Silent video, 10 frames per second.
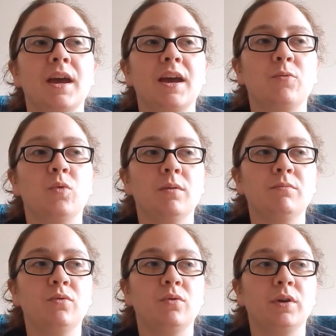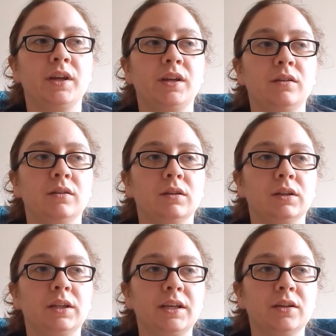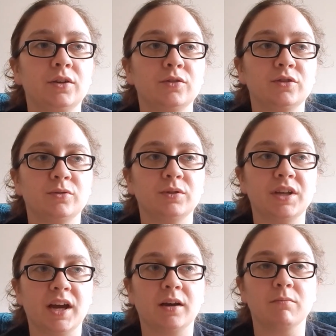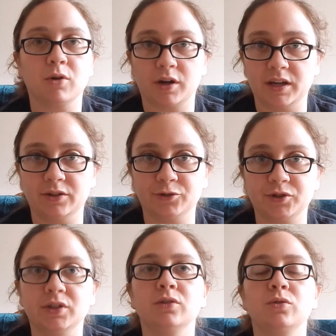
one point, Lena goes to attack Mark Henderson,